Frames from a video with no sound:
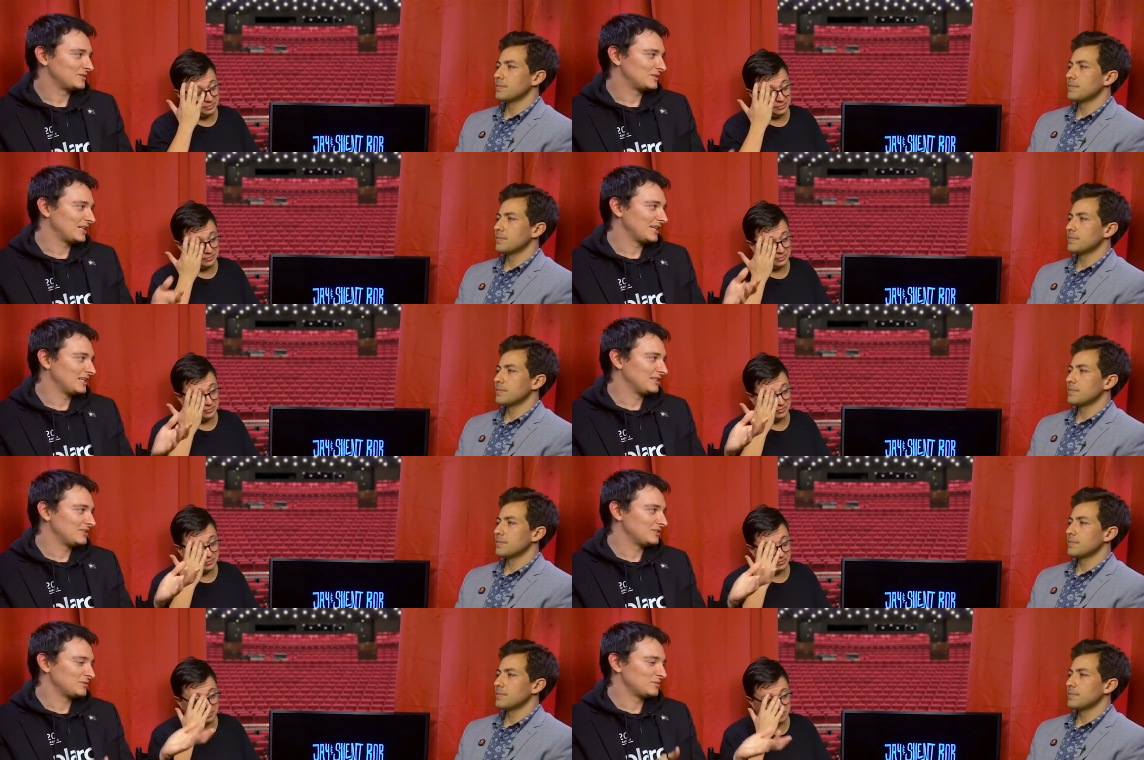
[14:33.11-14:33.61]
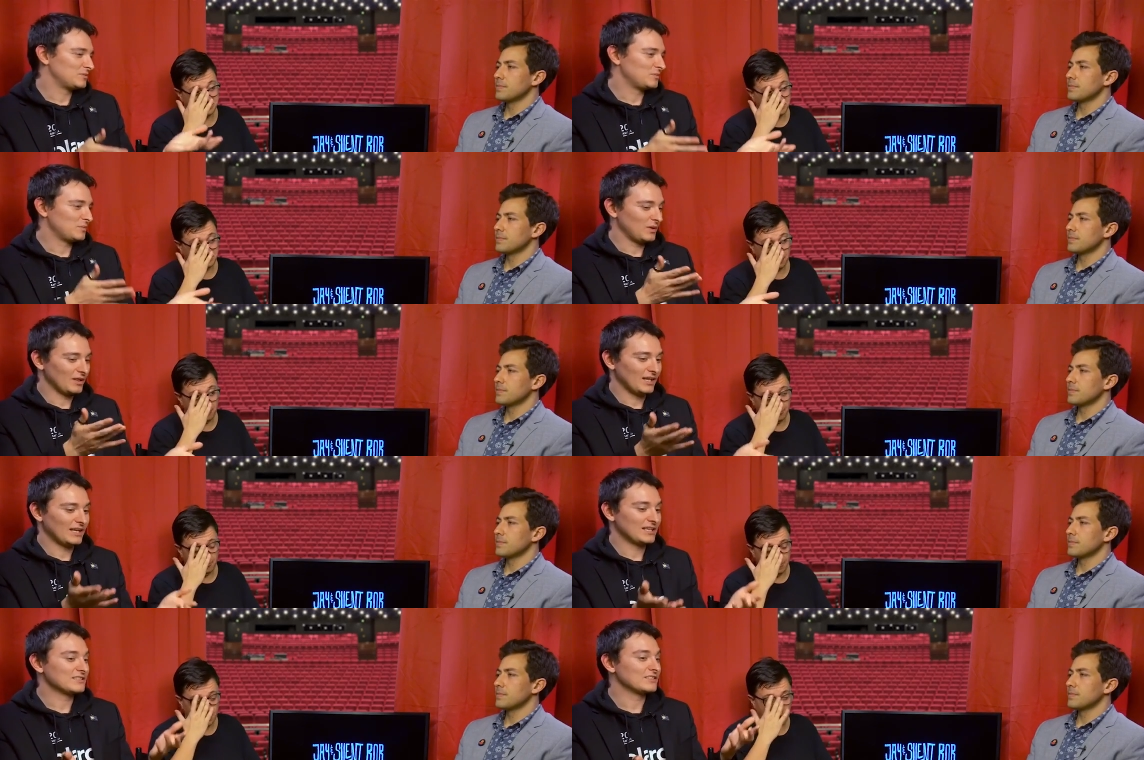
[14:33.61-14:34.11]
Speaker 1: is
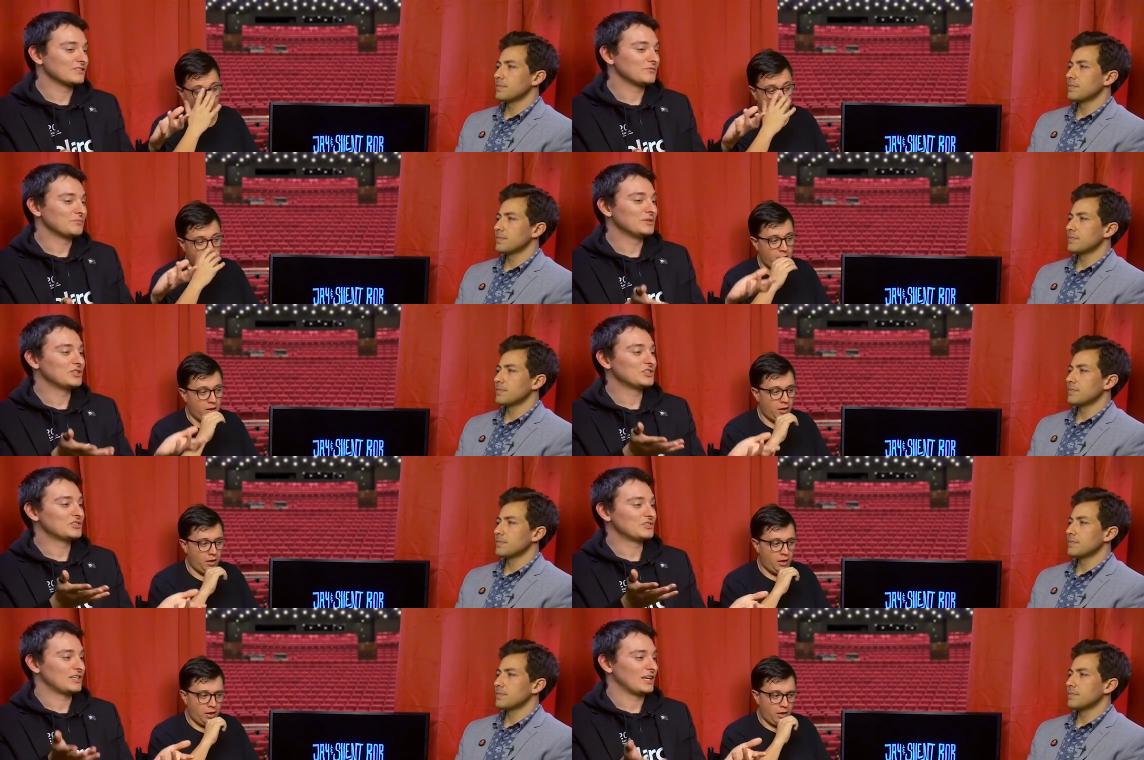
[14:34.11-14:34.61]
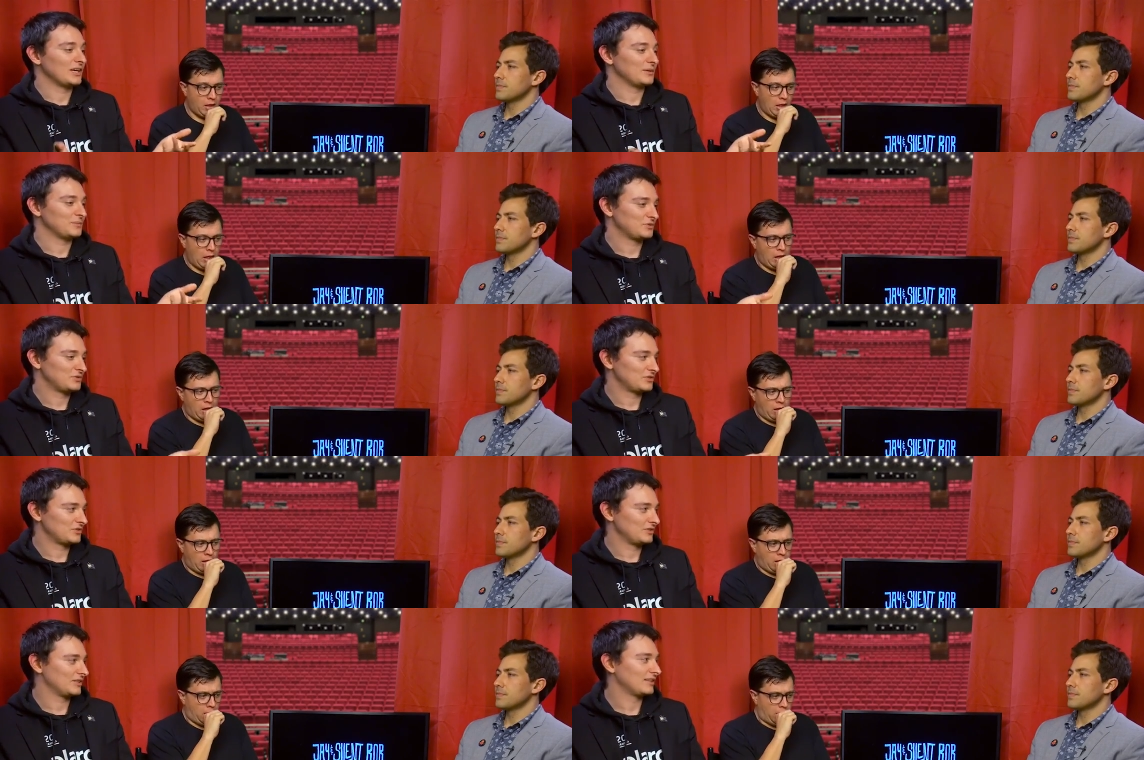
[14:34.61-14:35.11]
lots of
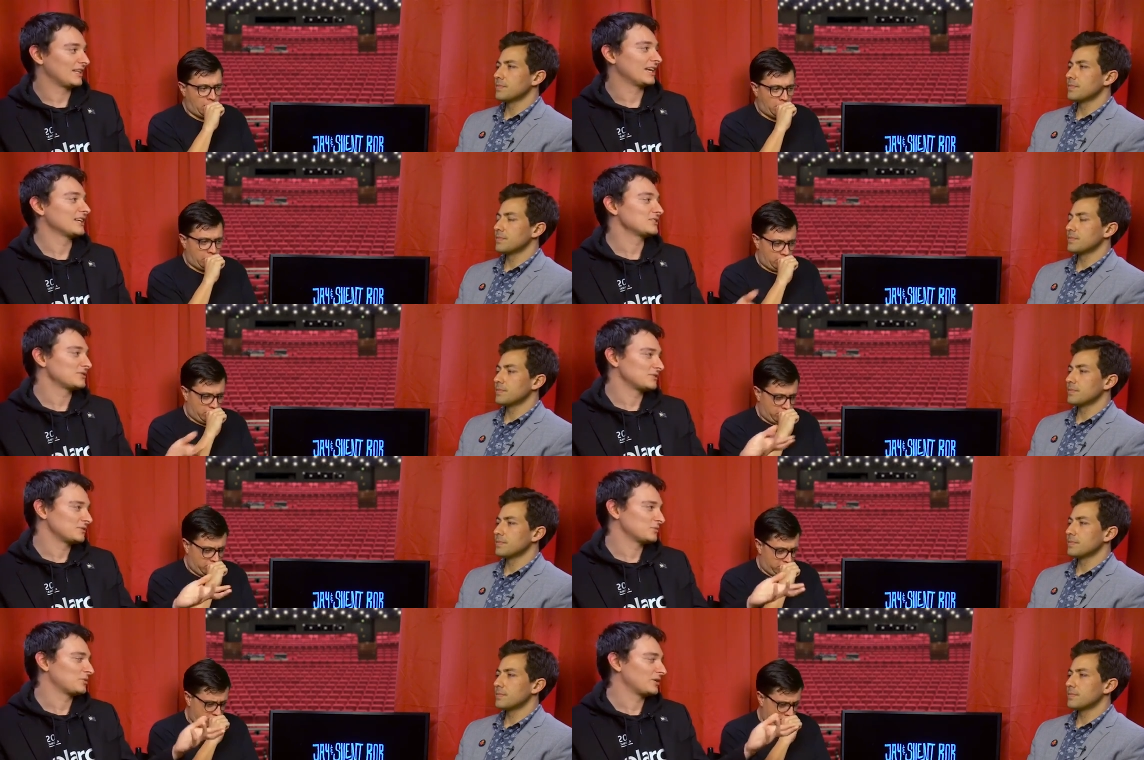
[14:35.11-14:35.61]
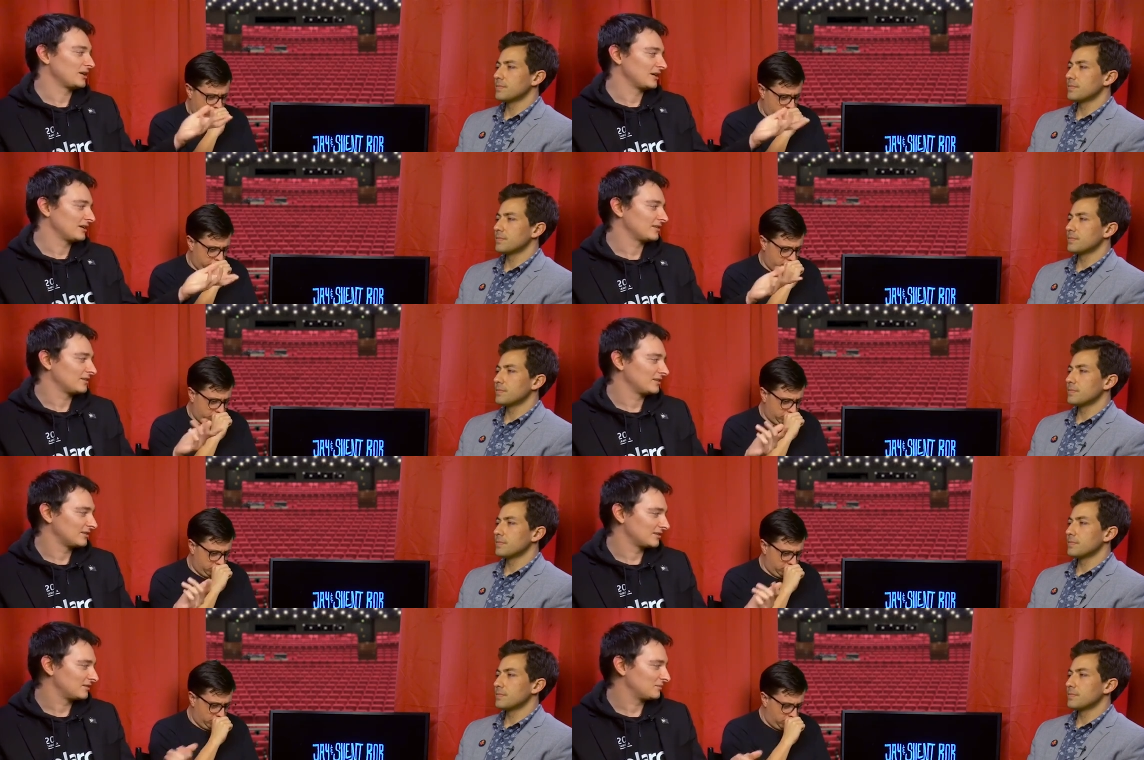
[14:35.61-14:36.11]
missteps, and that's where I
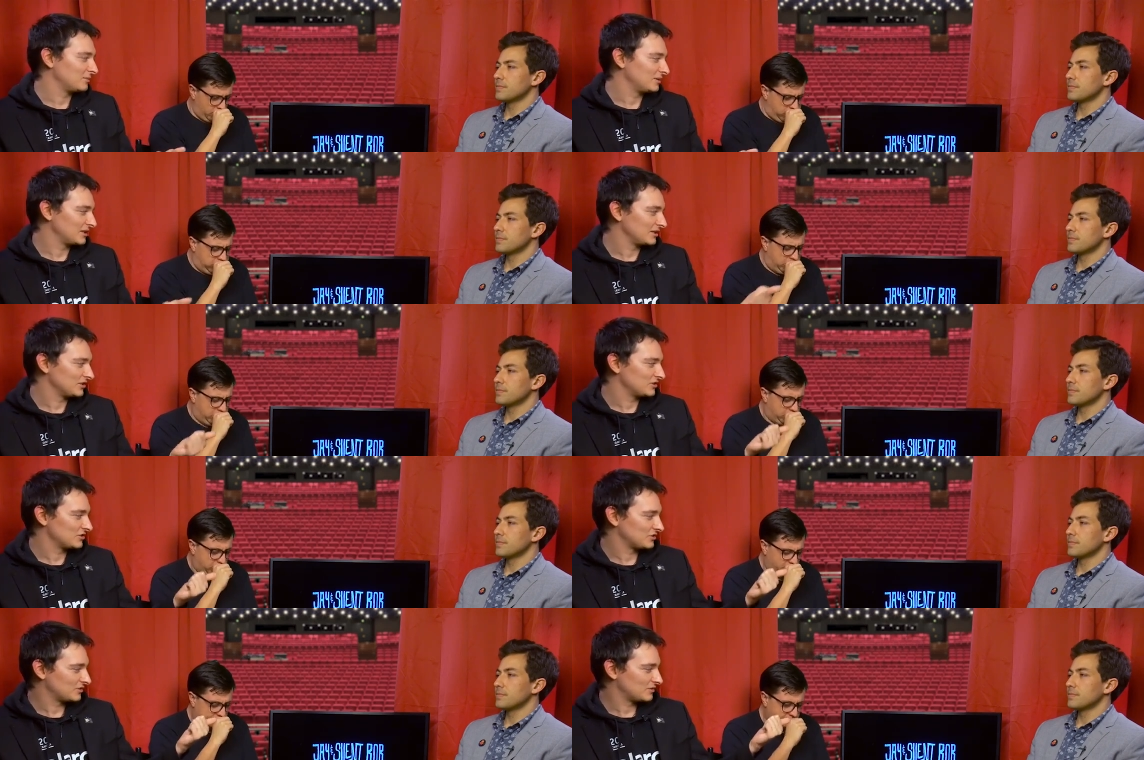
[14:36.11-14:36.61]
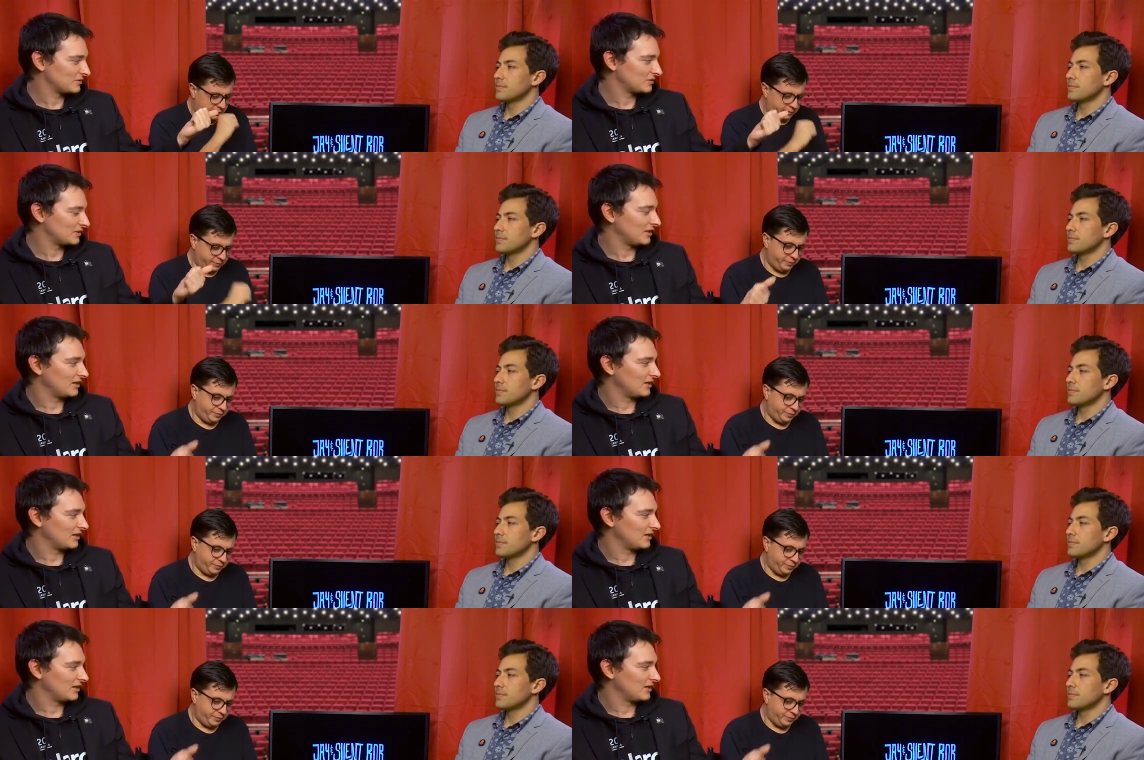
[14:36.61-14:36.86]
think the biggest,